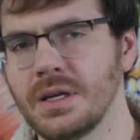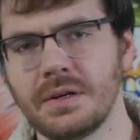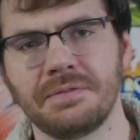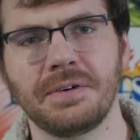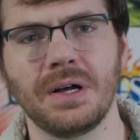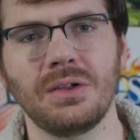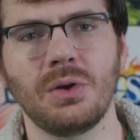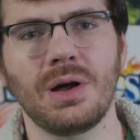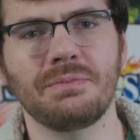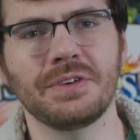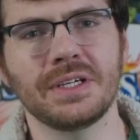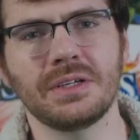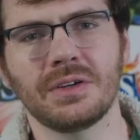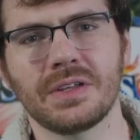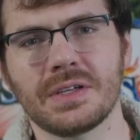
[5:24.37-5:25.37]
In a follow-up
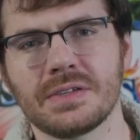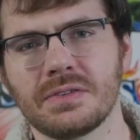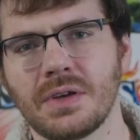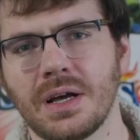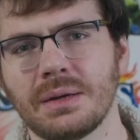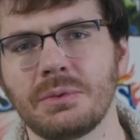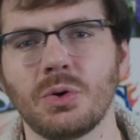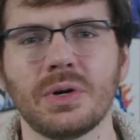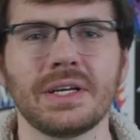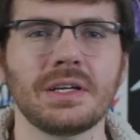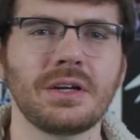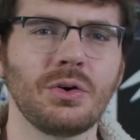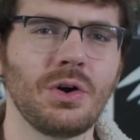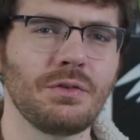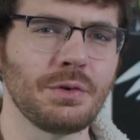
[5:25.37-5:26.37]
video to this, I'm going to
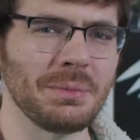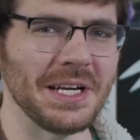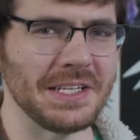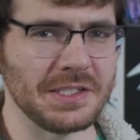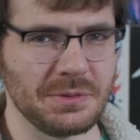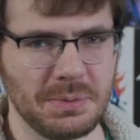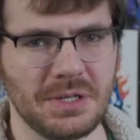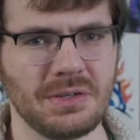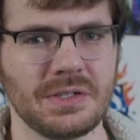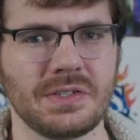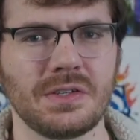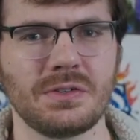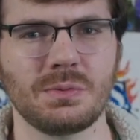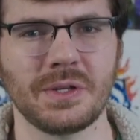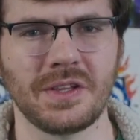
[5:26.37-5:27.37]
go over my
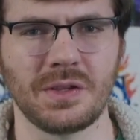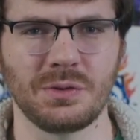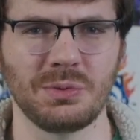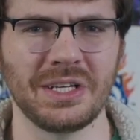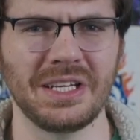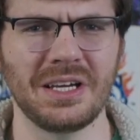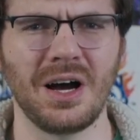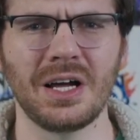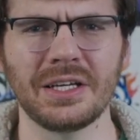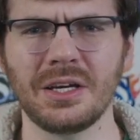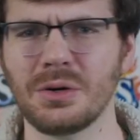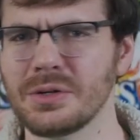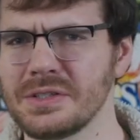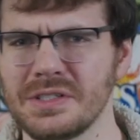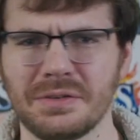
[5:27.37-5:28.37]
experiences with the 3D
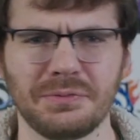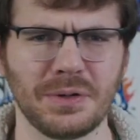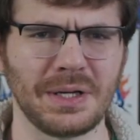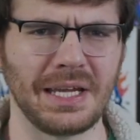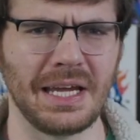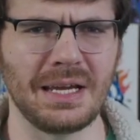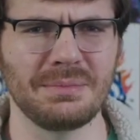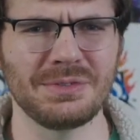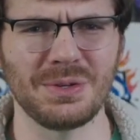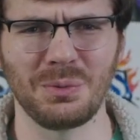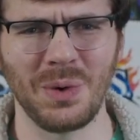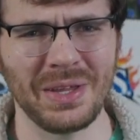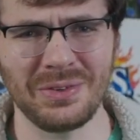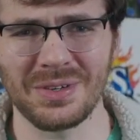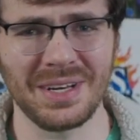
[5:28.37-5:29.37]
audio in different games and
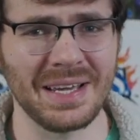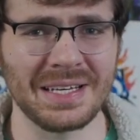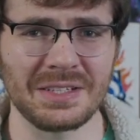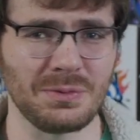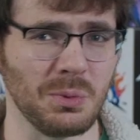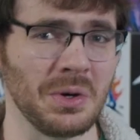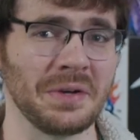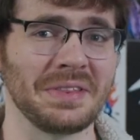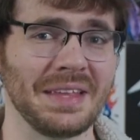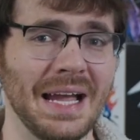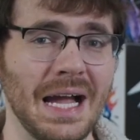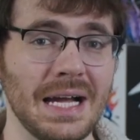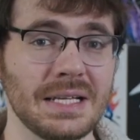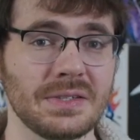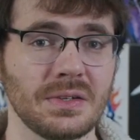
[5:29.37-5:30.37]
whether or not it's worth the
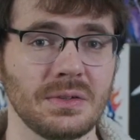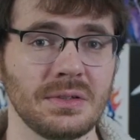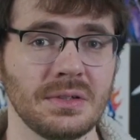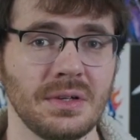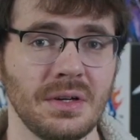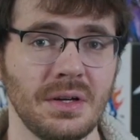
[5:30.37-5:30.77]
hassle.